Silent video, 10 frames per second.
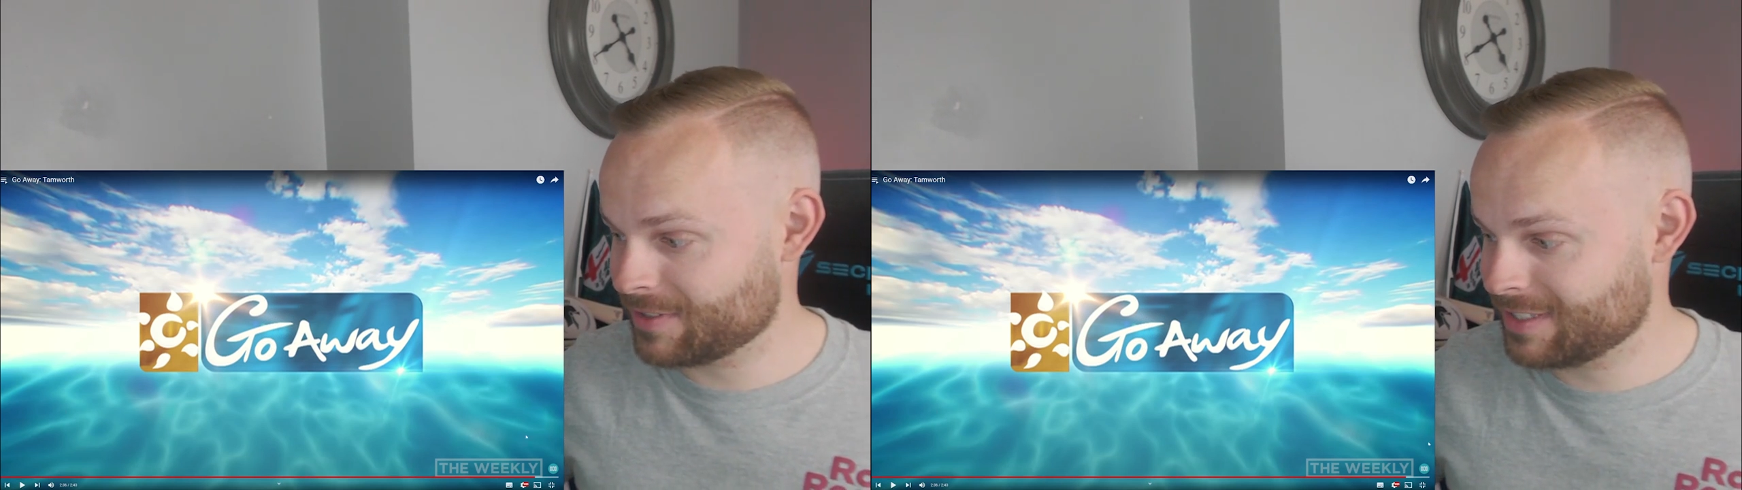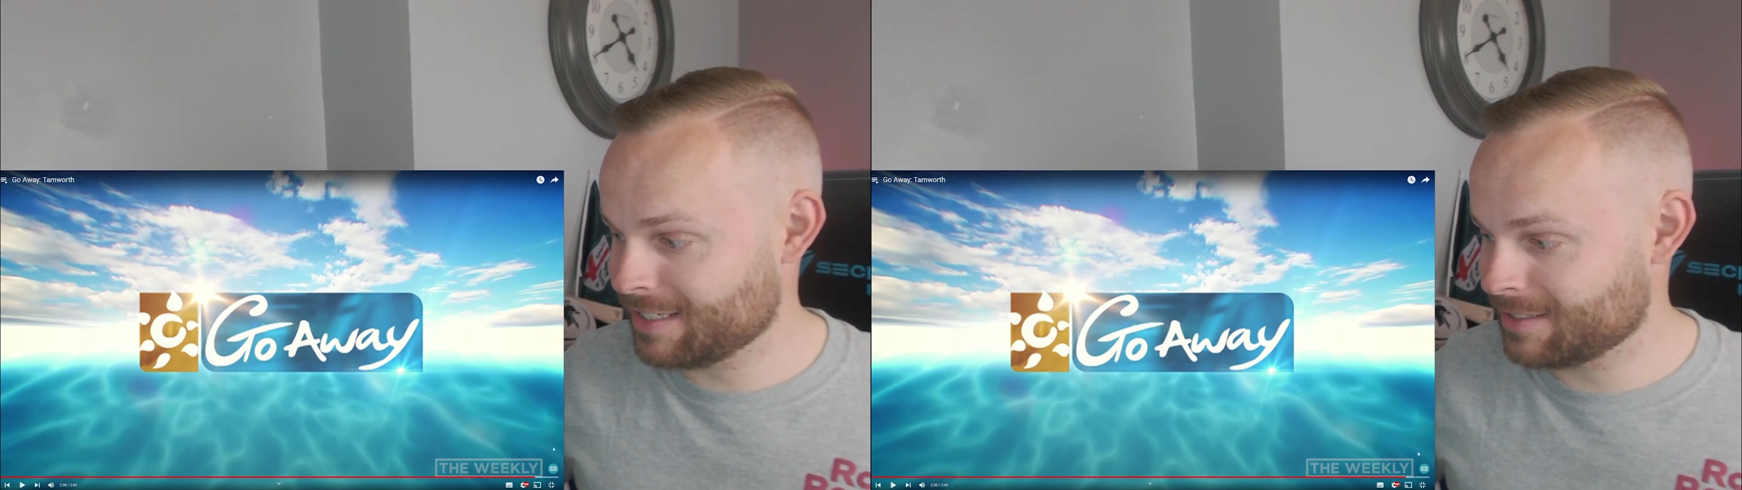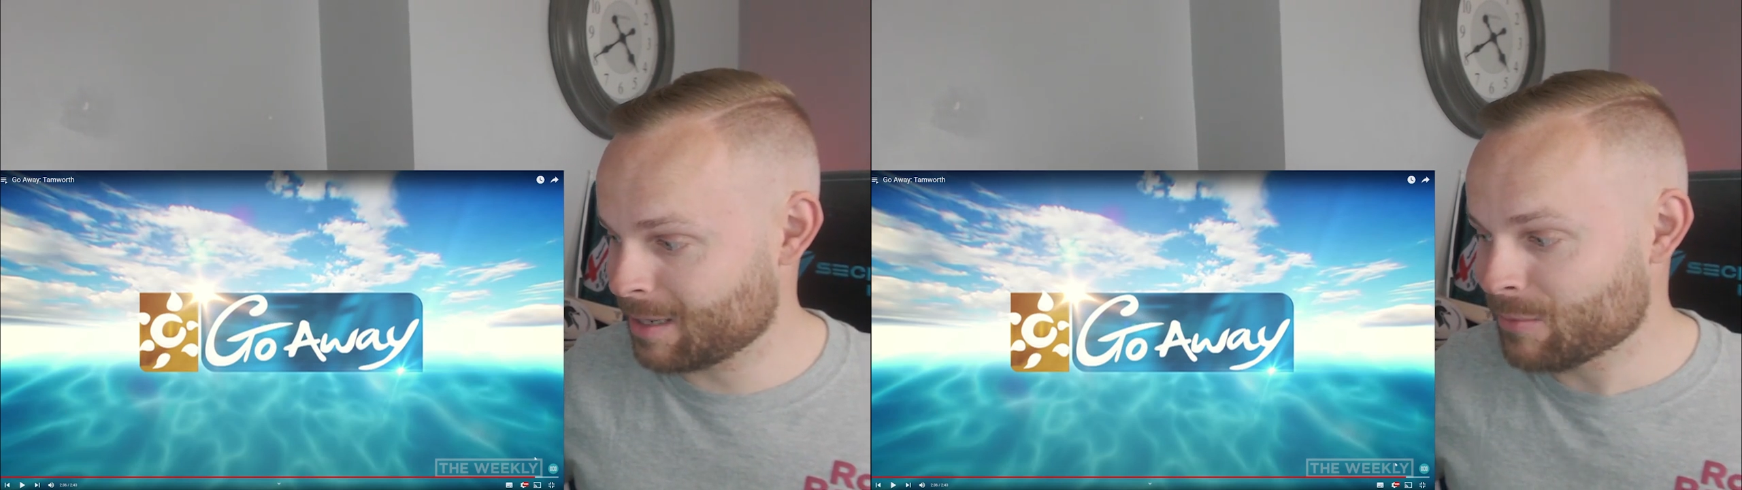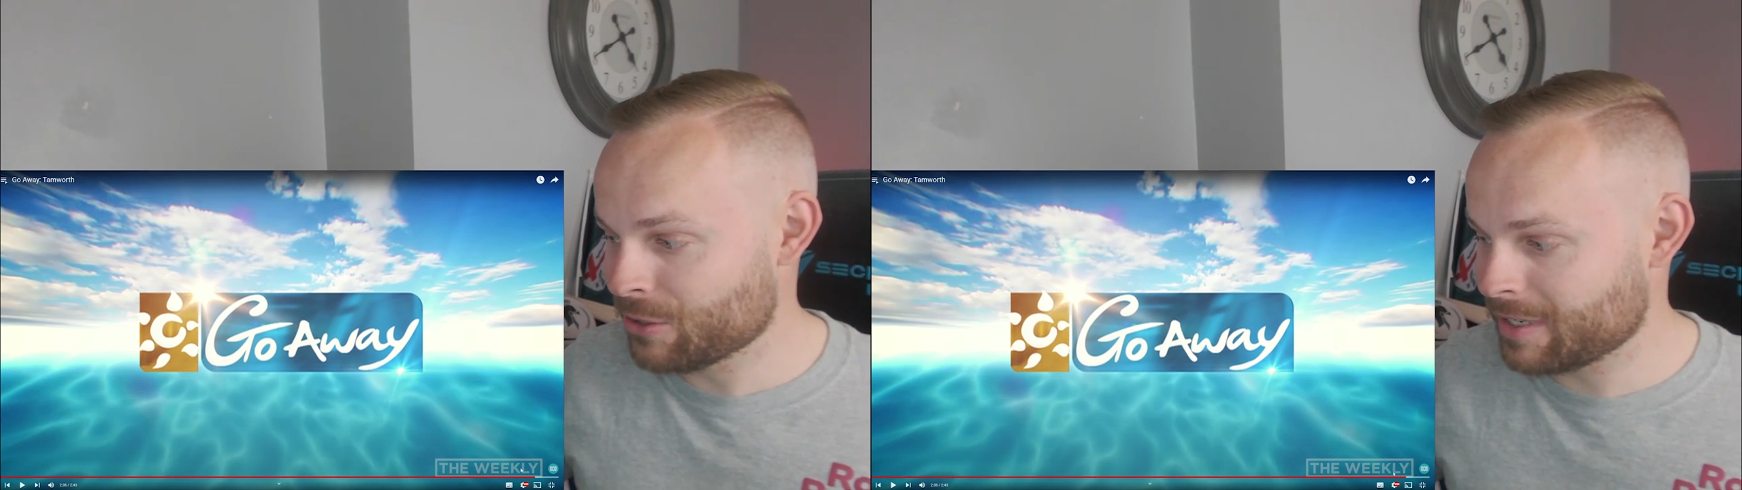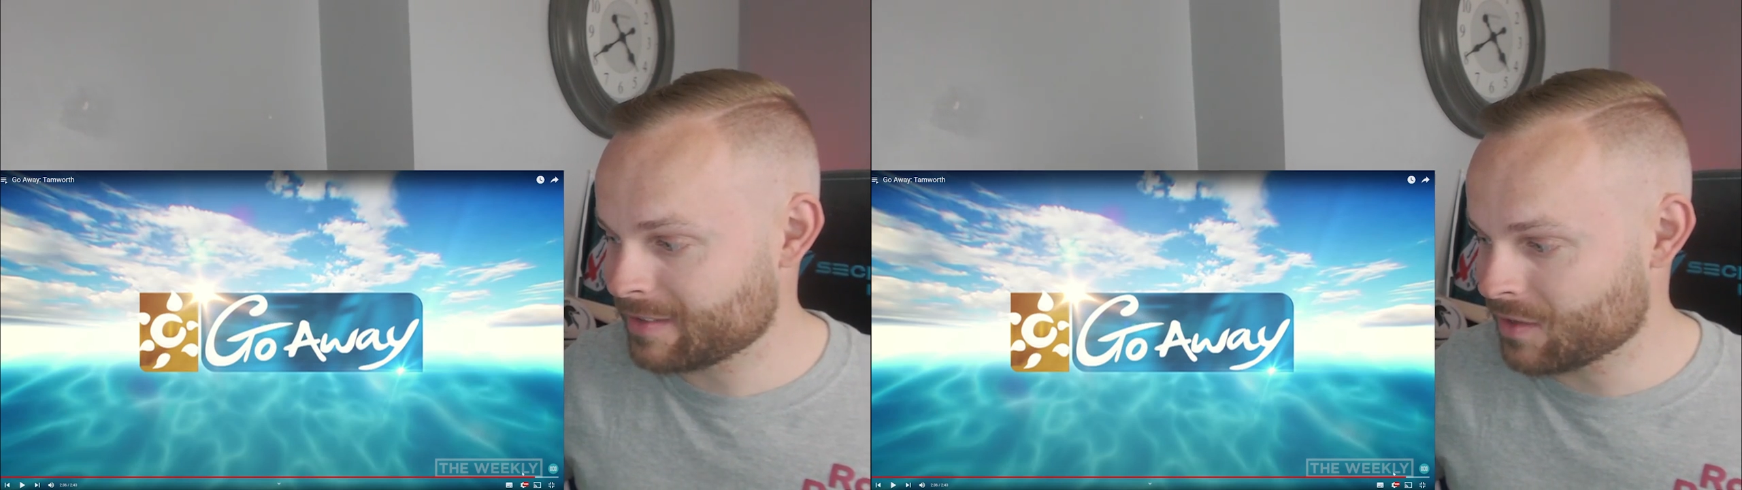seeing as I'm
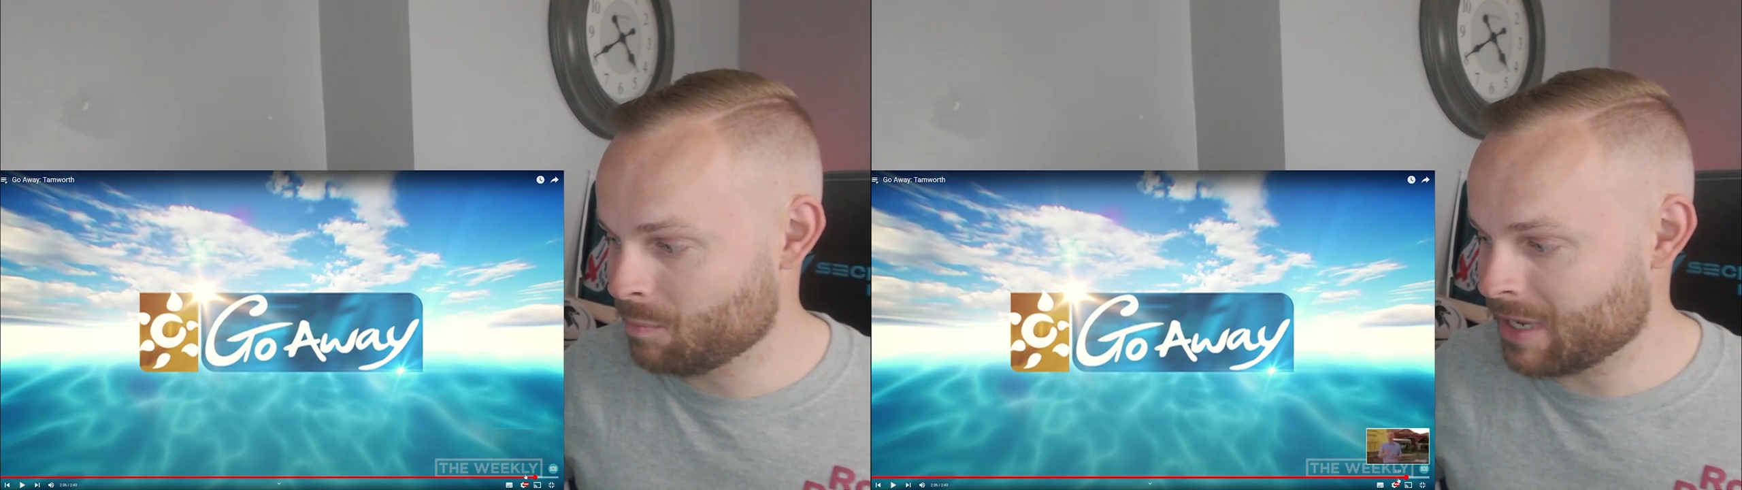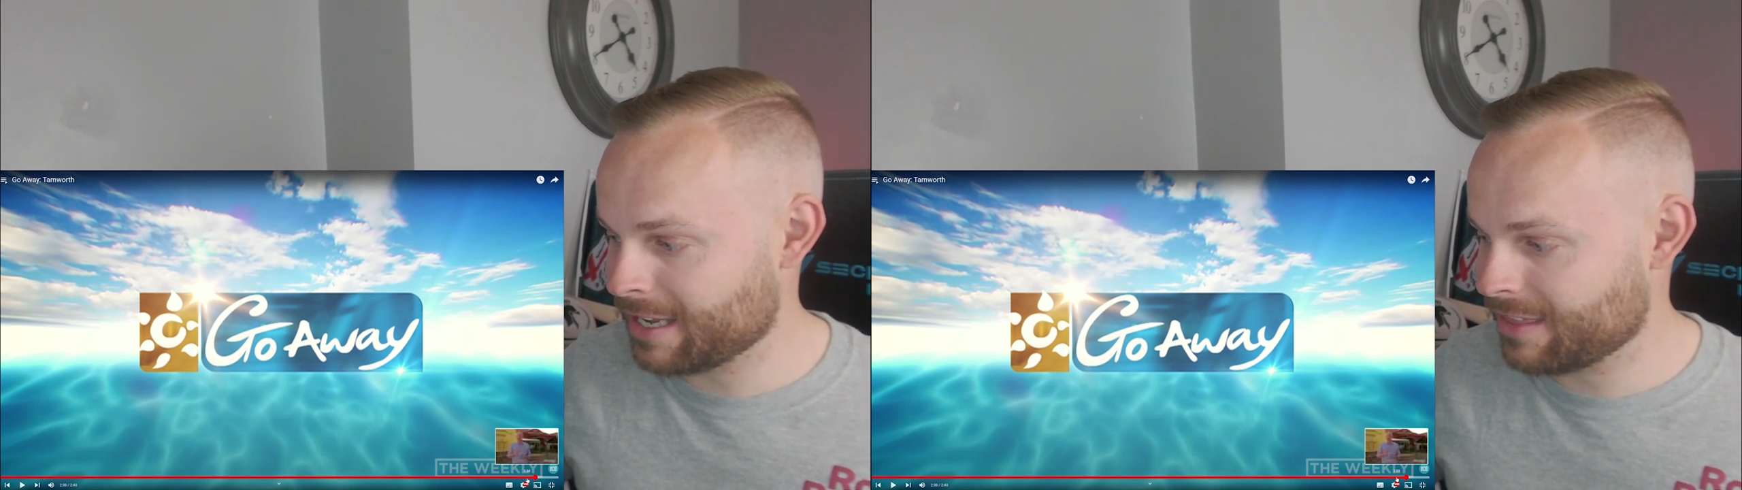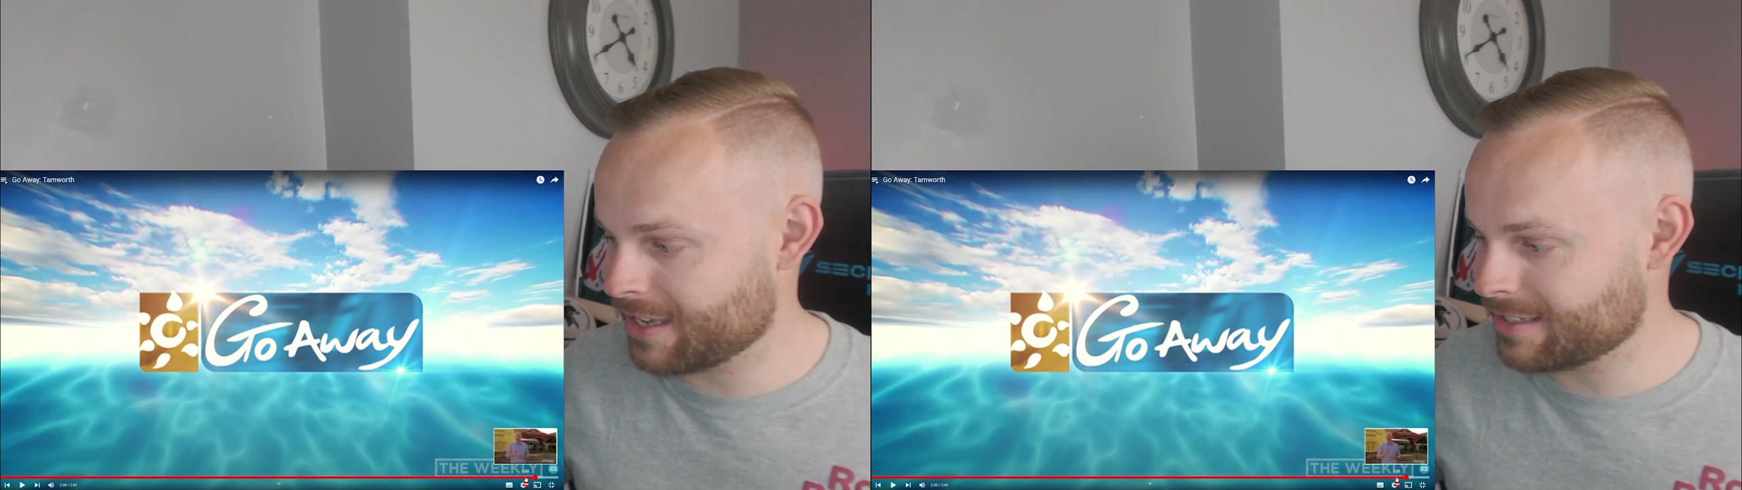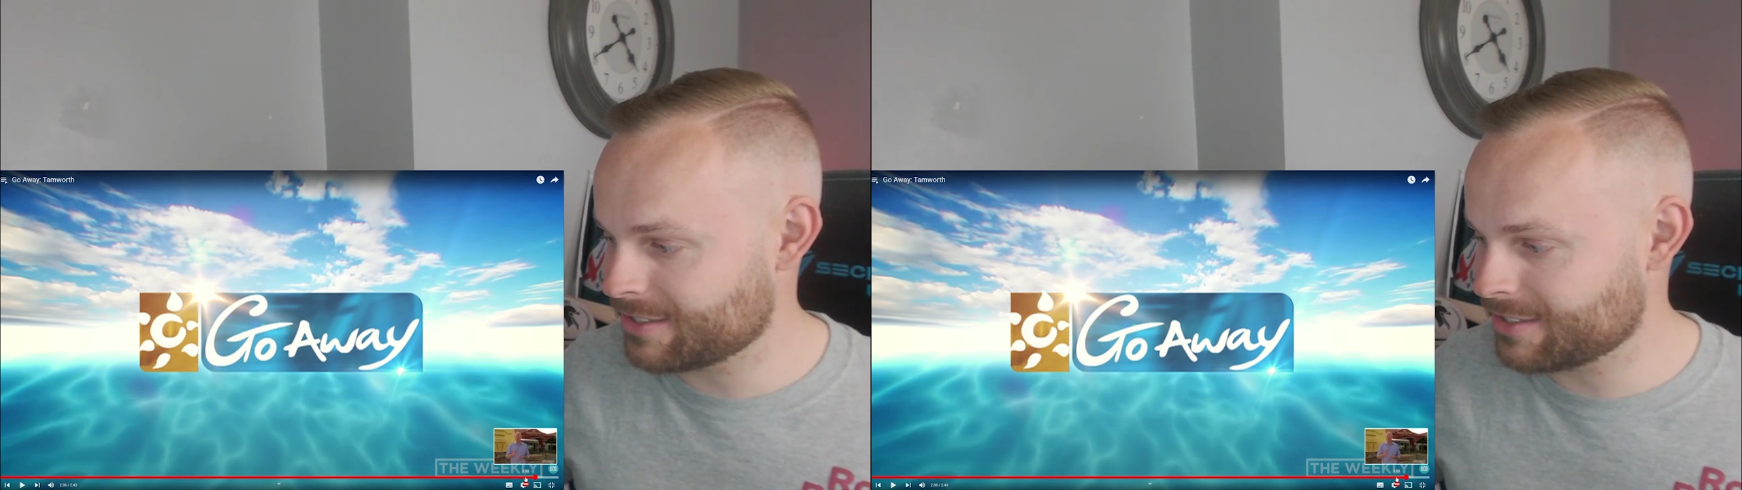doing the big things in